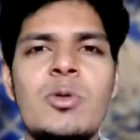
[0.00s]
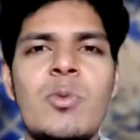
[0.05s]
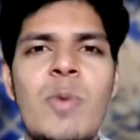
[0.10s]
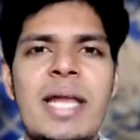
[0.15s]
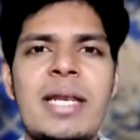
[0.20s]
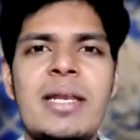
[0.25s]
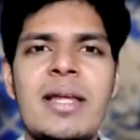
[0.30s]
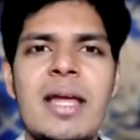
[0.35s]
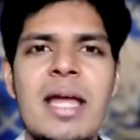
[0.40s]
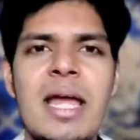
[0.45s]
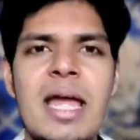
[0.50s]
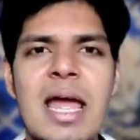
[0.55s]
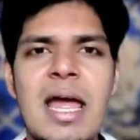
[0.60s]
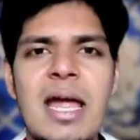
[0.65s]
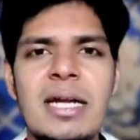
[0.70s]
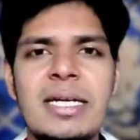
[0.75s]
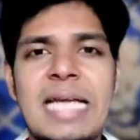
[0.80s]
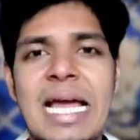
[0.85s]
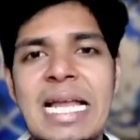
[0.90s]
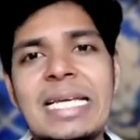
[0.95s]
when
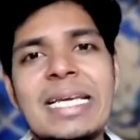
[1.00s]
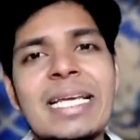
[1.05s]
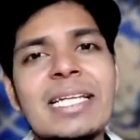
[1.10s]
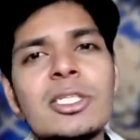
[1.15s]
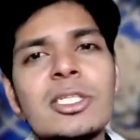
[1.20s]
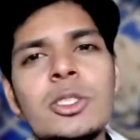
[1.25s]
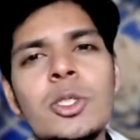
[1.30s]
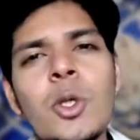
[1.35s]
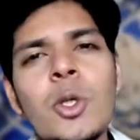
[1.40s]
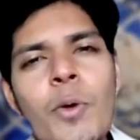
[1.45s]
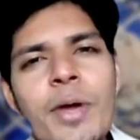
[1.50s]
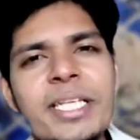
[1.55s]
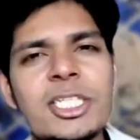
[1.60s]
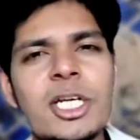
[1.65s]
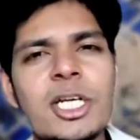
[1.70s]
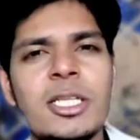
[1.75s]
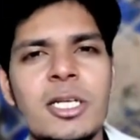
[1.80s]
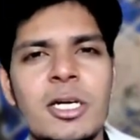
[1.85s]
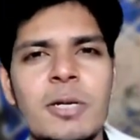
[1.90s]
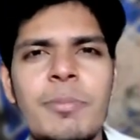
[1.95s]
delegates know each
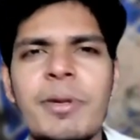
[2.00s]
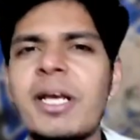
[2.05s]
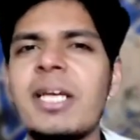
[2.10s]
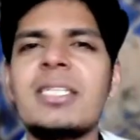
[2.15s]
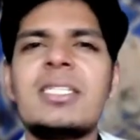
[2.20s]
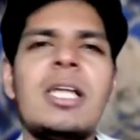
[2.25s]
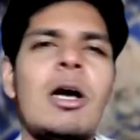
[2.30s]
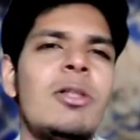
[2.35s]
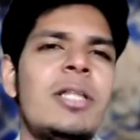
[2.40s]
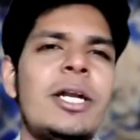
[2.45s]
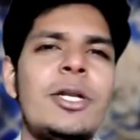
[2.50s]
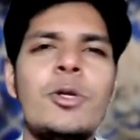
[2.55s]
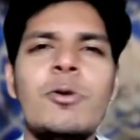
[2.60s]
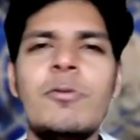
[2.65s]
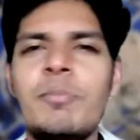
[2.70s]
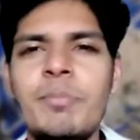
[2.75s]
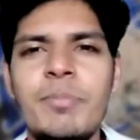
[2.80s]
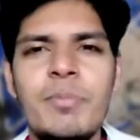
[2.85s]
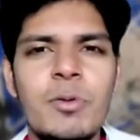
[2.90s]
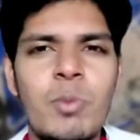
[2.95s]
other, because now that
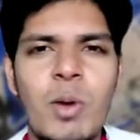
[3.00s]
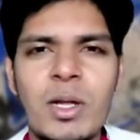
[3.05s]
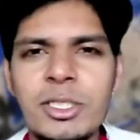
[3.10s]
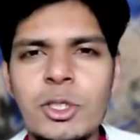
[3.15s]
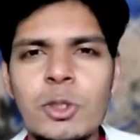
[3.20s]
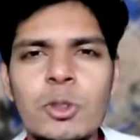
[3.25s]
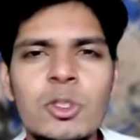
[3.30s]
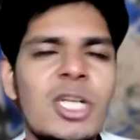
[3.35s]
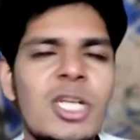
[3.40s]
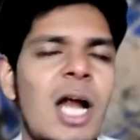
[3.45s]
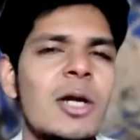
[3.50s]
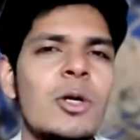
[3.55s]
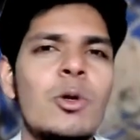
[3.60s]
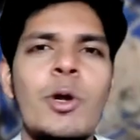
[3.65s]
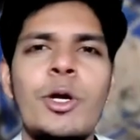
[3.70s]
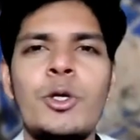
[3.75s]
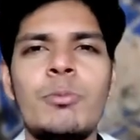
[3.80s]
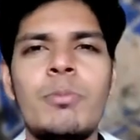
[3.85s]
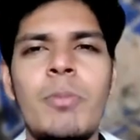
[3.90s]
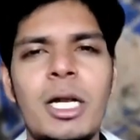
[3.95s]
you once you start
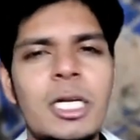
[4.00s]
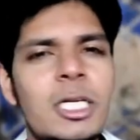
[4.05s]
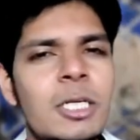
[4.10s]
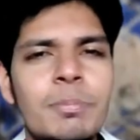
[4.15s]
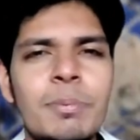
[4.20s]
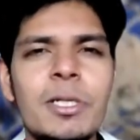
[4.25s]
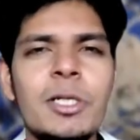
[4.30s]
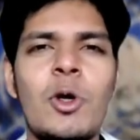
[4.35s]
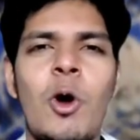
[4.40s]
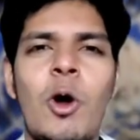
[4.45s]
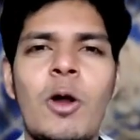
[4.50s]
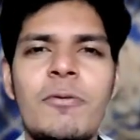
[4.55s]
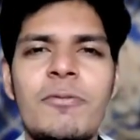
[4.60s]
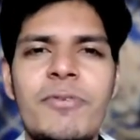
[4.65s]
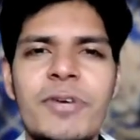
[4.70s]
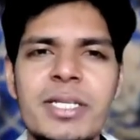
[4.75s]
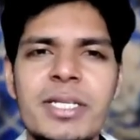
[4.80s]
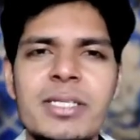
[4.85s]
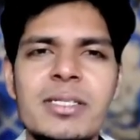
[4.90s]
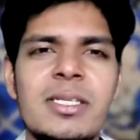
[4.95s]
going to multiple
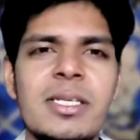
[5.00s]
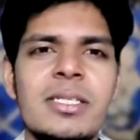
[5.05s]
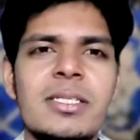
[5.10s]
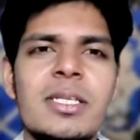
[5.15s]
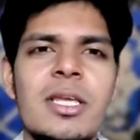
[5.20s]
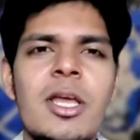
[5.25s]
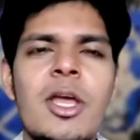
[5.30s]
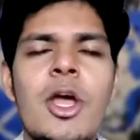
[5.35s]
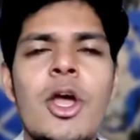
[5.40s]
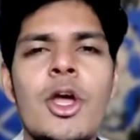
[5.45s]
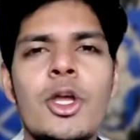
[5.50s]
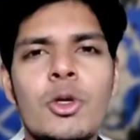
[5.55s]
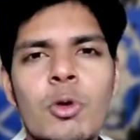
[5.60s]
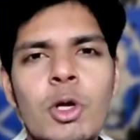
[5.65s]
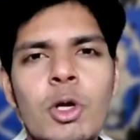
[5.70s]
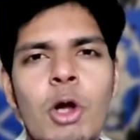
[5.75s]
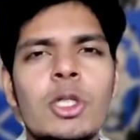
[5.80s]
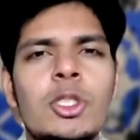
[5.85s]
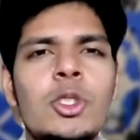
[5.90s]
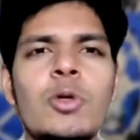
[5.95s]
conferences, you will
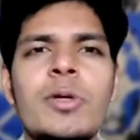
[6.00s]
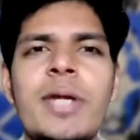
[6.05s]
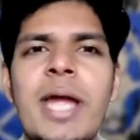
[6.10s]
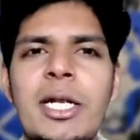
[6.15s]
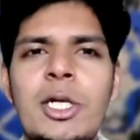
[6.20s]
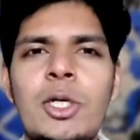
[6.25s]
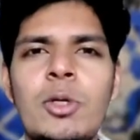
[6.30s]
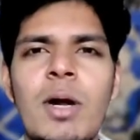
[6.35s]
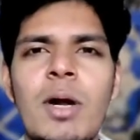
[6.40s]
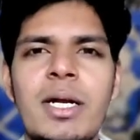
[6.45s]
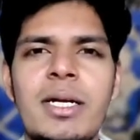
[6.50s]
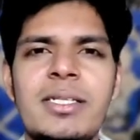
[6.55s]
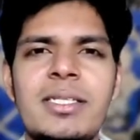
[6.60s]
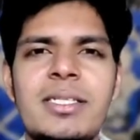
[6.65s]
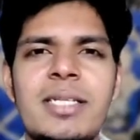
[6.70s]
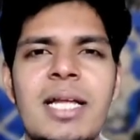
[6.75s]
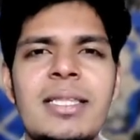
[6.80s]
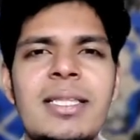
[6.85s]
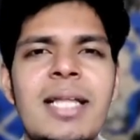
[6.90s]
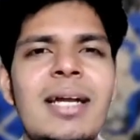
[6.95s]
also get to
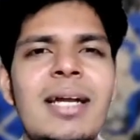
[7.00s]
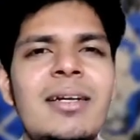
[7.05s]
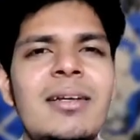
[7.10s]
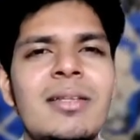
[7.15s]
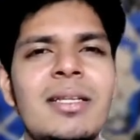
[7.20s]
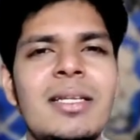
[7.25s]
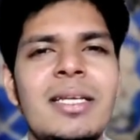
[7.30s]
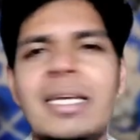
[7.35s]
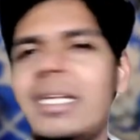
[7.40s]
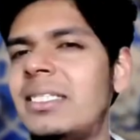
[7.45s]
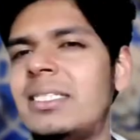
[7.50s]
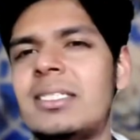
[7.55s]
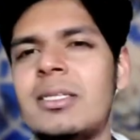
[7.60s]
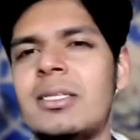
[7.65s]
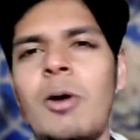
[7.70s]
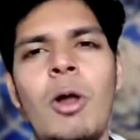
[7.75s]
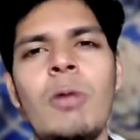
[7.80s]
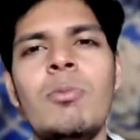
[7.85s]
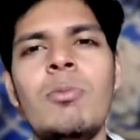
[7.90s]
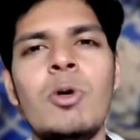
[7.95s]
understand that it's
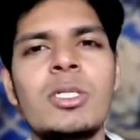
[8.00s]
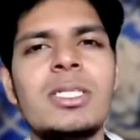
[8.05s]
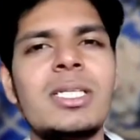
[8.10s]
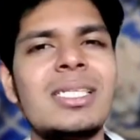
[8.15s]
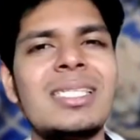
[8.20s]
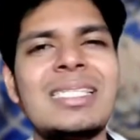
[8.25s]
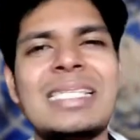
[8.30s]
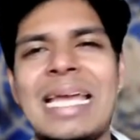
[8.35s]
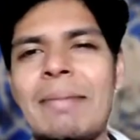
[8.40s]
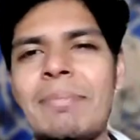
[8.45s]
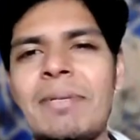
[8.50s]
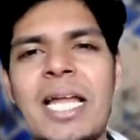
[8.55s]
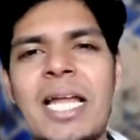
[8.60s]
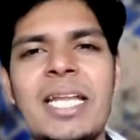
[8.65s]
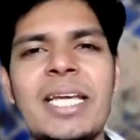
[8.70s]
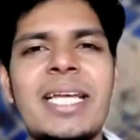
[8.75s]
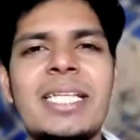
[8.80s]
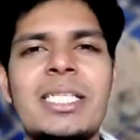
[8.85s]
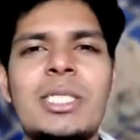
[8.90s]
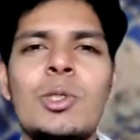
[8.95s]
almost the same
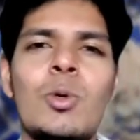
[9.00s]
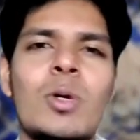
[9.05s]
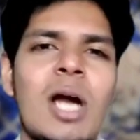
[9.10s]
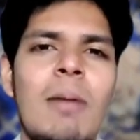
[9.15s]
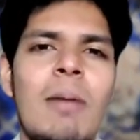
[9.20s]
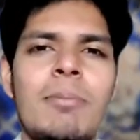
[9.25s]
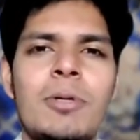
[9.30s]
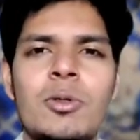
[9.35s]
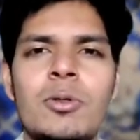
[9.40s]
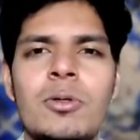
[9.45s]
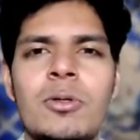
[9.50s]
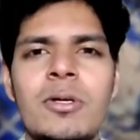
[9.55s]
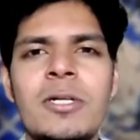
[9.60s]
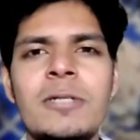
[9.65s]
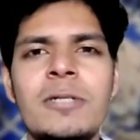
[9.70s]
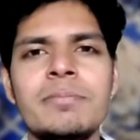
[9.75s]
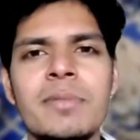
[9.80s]
delegates who come to